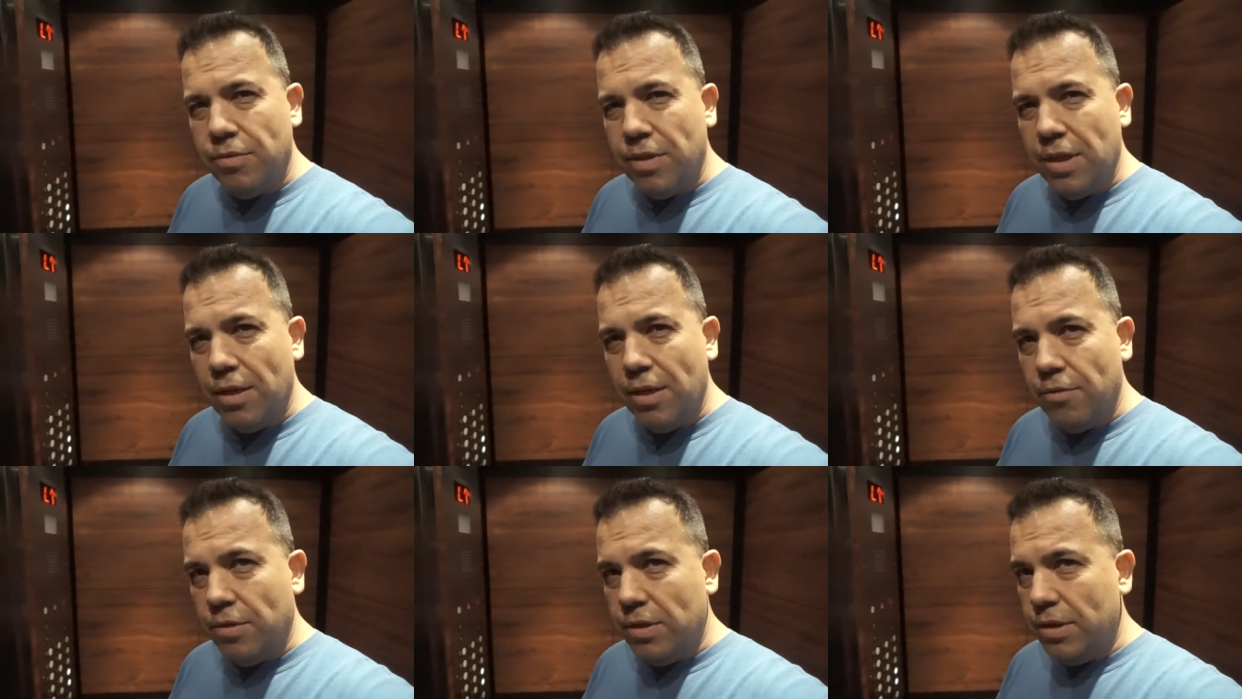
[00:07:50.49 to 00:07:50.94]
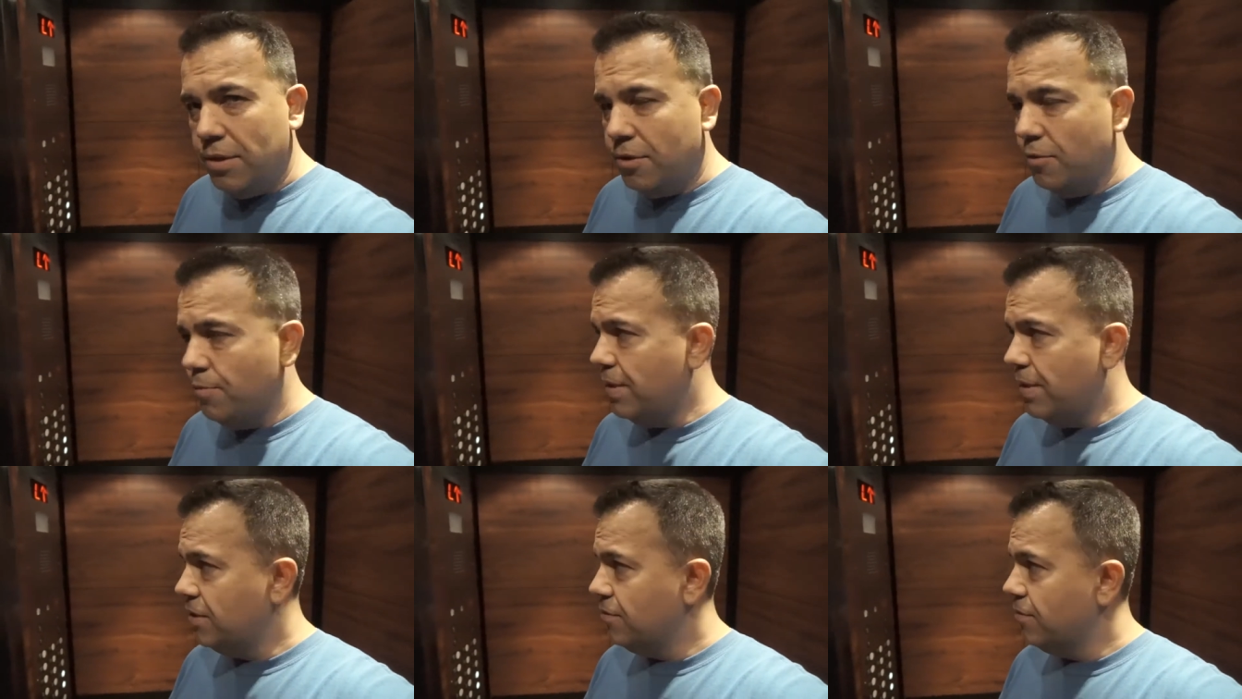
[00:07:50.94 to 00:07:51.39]
thing I really do
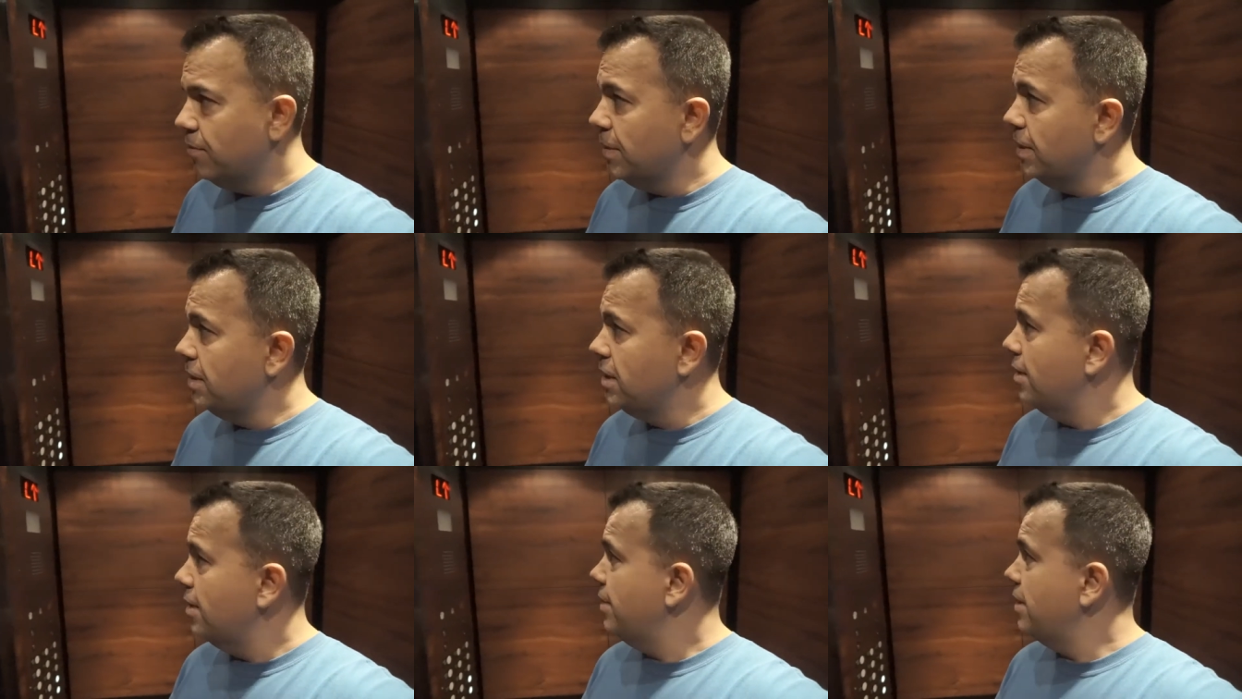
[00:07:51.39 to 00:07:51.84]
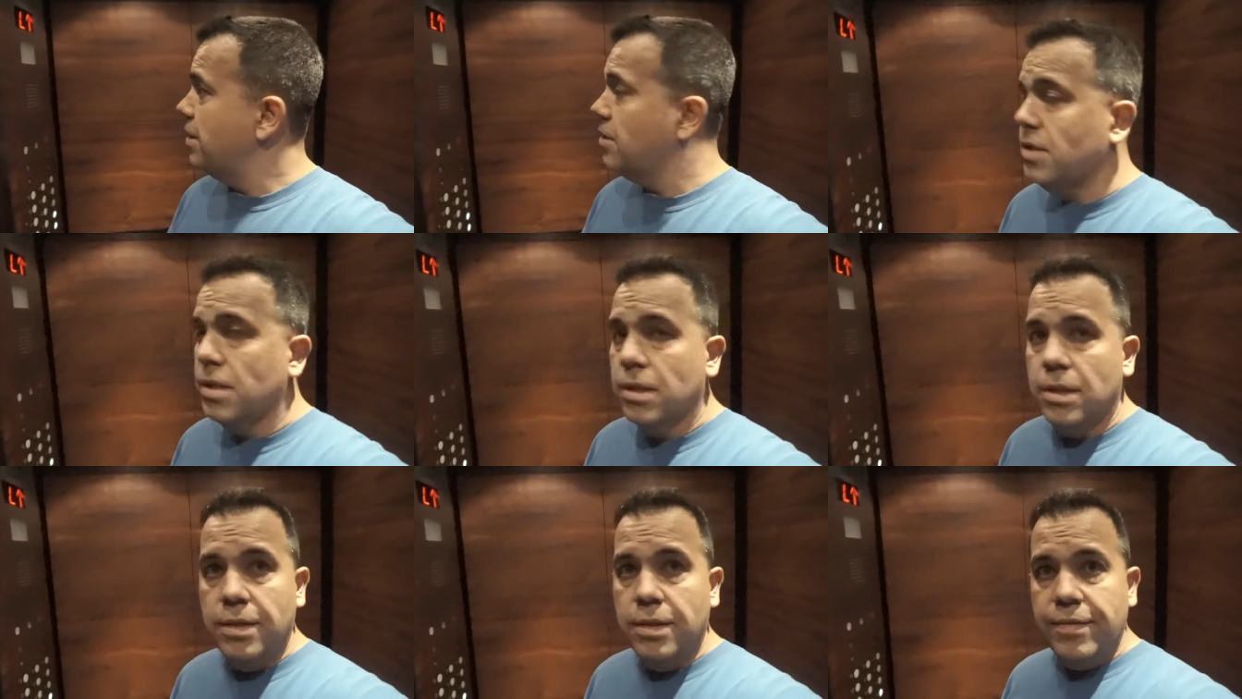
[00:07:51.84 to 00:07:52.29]
miss from the time I used
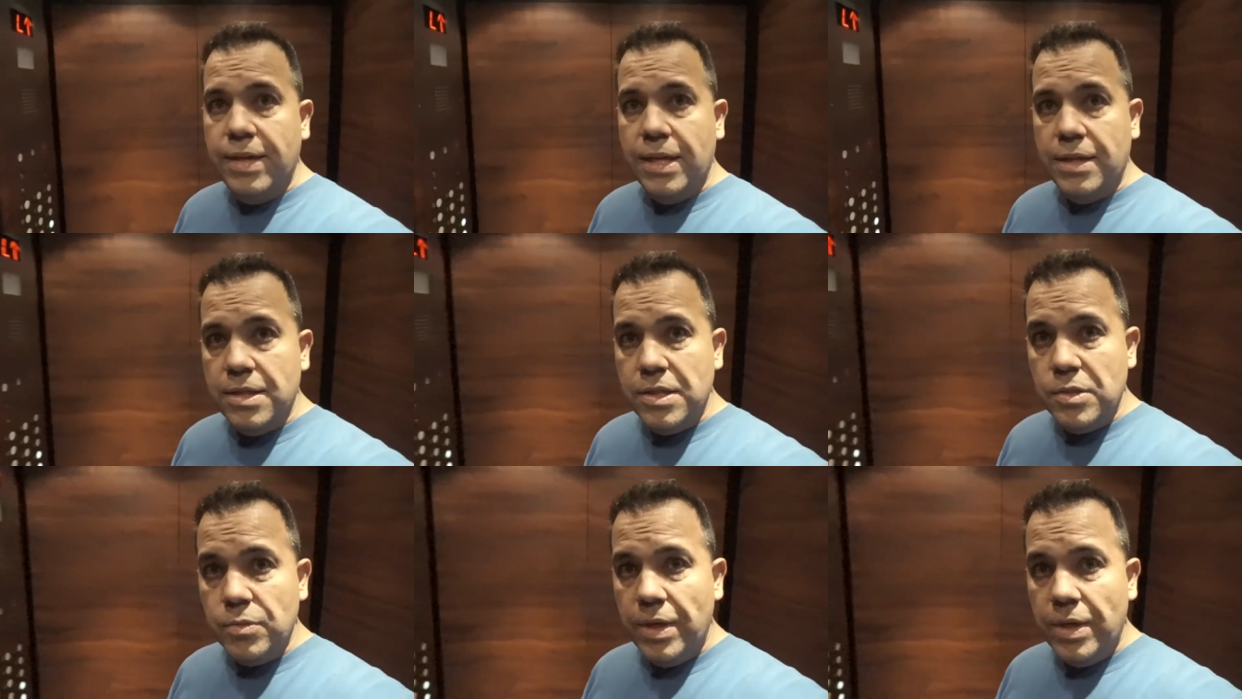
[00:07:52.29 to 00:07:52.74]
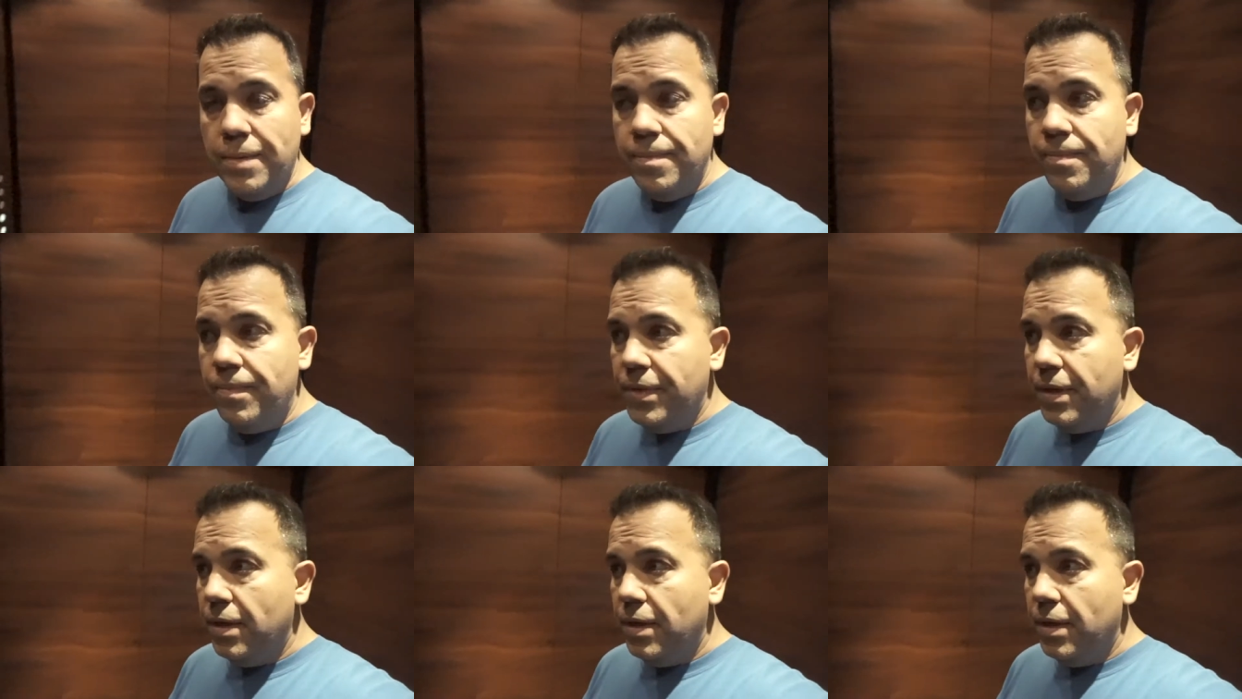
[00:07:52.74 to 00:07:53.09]
to live out this way,